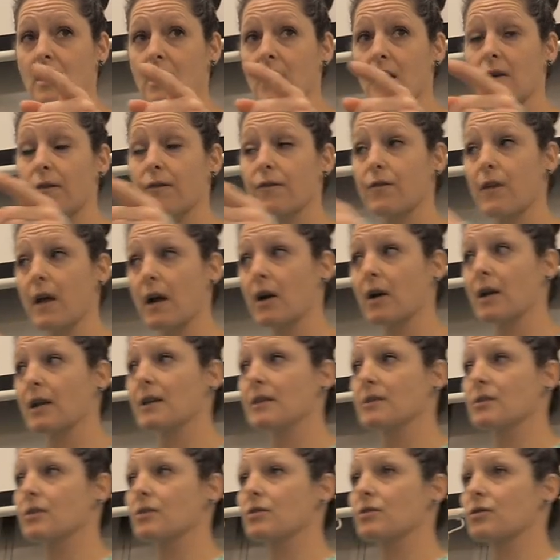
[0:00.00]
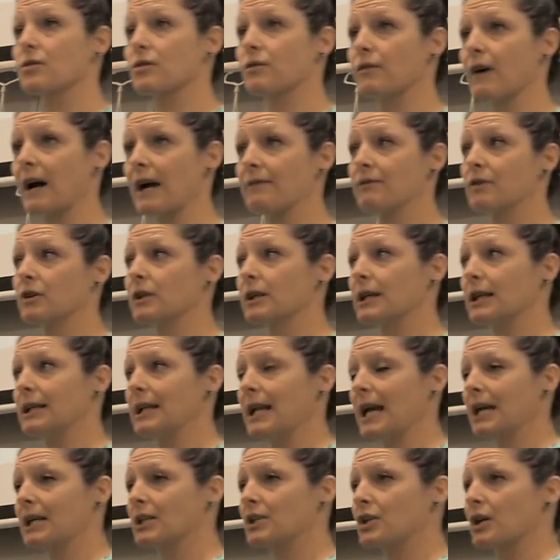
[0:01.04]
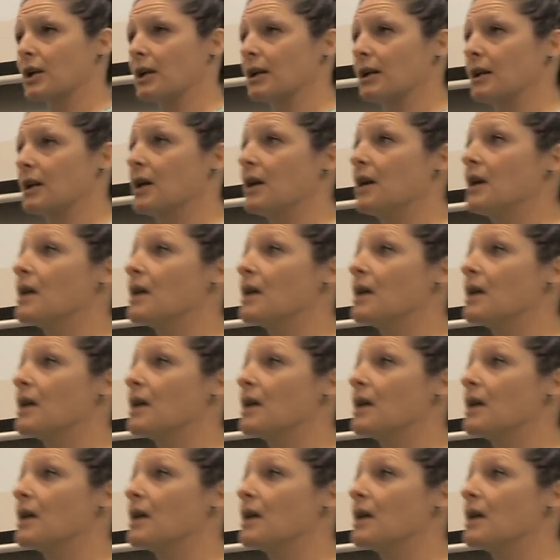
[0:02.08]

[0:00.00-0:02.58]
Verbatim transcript: if there is a survival connection,